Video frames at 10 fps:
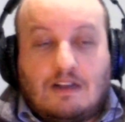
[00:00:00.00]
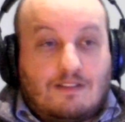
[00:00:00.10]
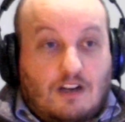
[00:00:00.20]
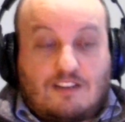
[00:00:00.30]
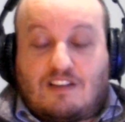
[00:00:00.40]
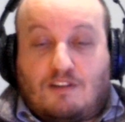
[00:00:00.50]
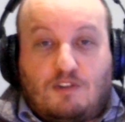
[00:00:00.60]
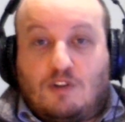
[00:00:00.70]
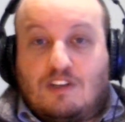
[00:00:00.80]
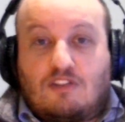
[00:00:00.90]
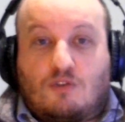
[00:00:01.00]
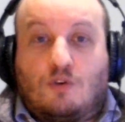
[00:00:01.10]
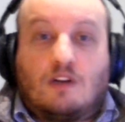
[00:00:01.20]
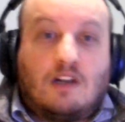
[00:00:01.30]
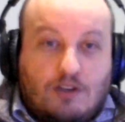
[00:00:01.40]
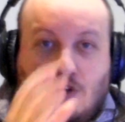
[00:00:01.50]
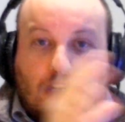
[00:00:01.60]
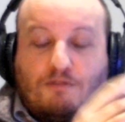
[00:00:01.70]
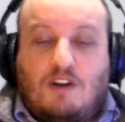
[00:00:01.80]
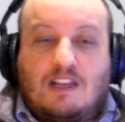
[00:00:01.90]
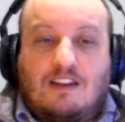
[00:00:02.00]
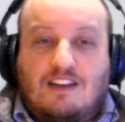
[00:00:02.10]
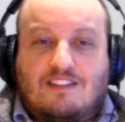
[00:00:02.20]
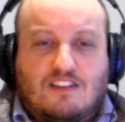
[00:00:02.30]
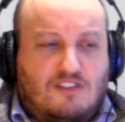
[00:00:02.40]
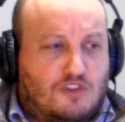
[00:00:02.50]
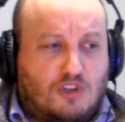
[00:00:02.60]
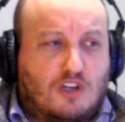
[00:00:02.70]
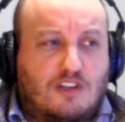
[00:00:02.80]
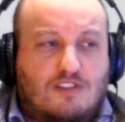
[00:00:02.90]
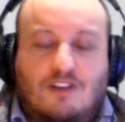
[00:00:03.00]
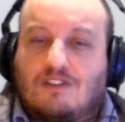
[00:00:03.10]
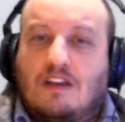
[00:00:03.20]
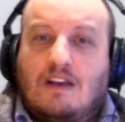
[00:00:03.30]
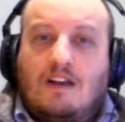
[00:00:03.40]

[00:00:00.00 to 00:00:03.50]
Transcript: Darksydephil Discord. You're gonna find that he says it didn't exist.